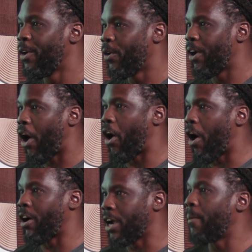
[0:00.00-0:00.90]
yeah,
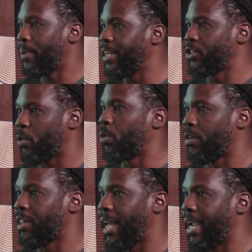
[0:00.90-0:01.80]
our companies are
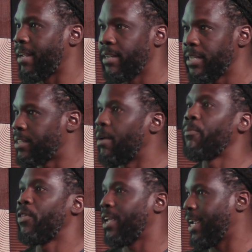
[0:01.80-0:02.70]
worth like
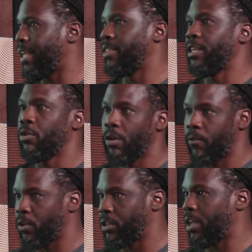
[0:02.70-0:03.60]
something in the
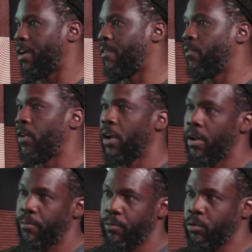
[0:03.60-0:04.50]
universe of
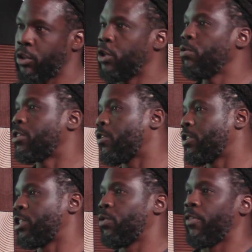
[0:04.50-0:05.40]
two
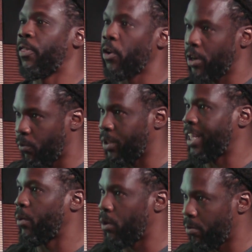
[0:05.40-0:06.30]
thirds to a third of what
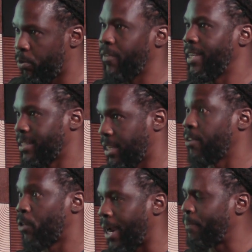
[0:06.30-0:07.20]
they were previously,
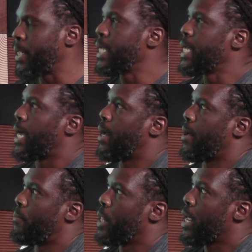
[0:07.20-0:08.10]
right? right?
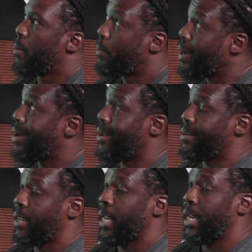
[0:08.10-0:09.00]
Um,
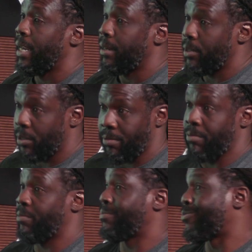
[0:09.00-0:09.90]
but
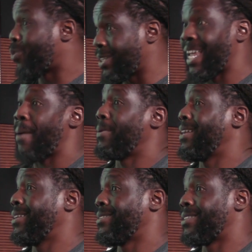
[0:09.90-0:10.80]
what's
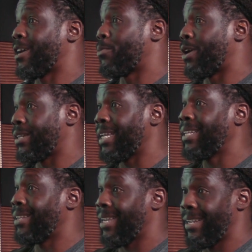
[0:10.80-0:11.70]
happening in the stock market
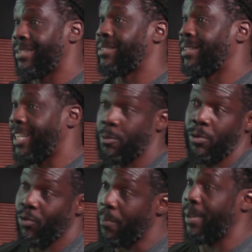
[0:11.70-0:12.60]
lately is it's
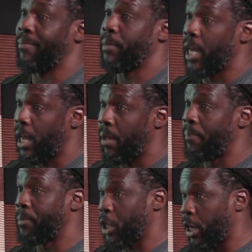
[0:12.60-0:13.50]
been ripping.
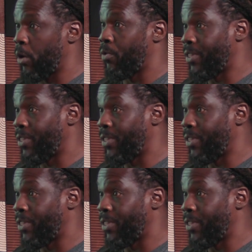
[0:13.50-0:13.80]
Um, you know,